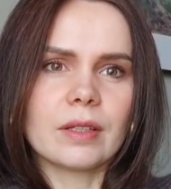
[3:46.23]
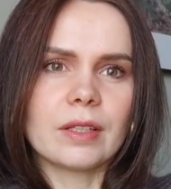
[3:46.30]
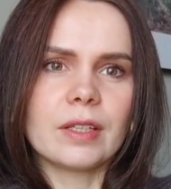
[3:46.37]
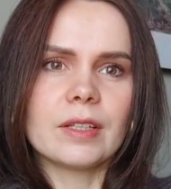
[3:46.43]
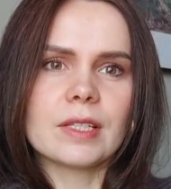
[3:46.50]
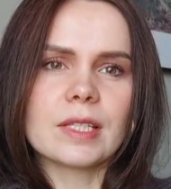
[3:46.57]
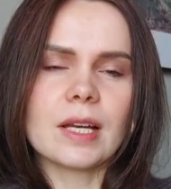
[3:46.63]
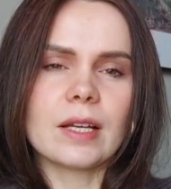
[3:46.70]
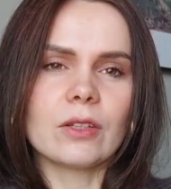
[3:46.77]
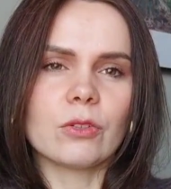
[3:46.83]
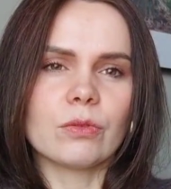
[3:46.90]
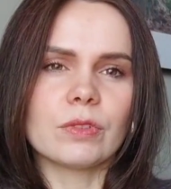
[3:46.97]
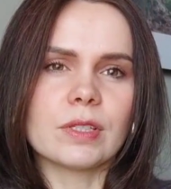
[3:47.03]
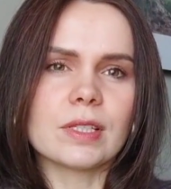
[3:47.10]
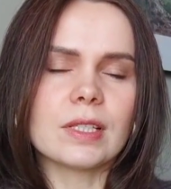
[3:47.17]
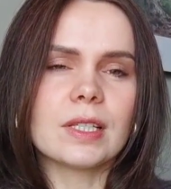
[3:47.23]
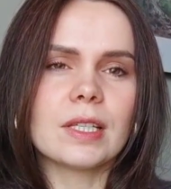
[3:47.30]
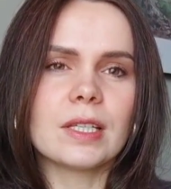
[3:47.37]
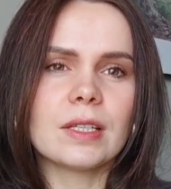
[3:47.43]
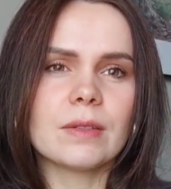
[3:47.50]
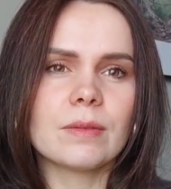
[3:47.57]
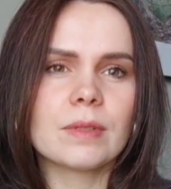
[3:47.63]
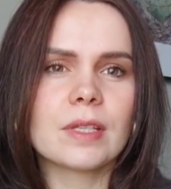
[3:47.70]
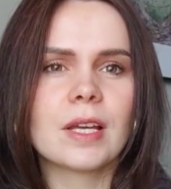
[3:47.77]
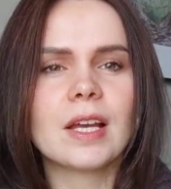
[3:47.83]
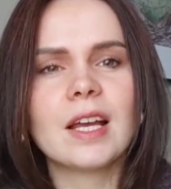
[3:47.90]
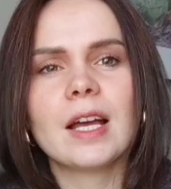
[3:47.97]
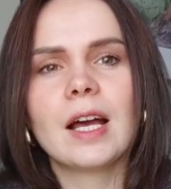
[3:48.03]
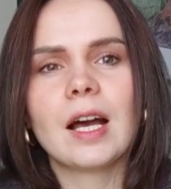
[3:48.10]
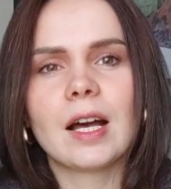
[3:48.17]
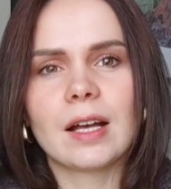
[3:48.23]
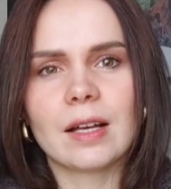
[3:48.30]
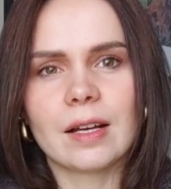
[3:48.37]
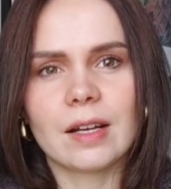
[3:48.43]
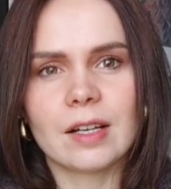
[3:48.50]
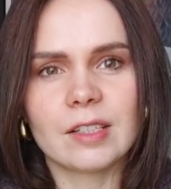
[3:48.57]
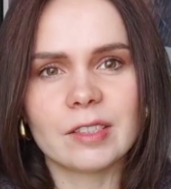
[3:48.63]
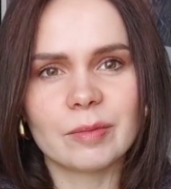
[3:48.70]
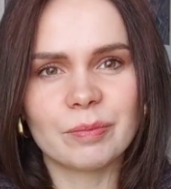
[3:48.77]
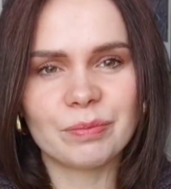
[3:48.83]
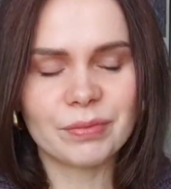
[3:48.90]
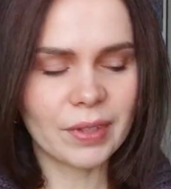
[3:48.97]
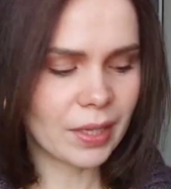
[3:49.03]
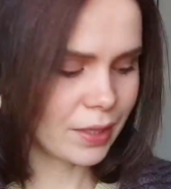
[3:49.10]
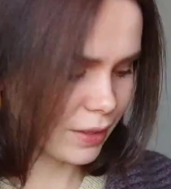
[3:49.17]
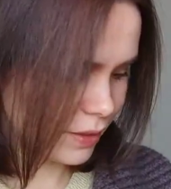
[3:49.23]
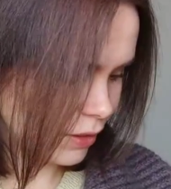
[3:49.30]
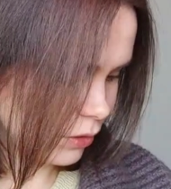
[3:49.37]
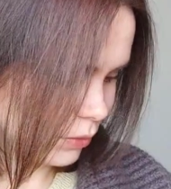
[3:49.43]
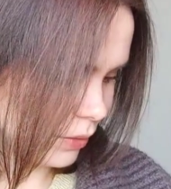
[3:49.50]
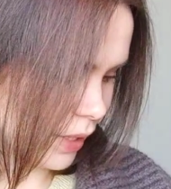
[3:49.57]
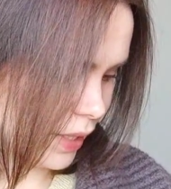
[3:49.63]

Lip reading: inside of the sleeves, and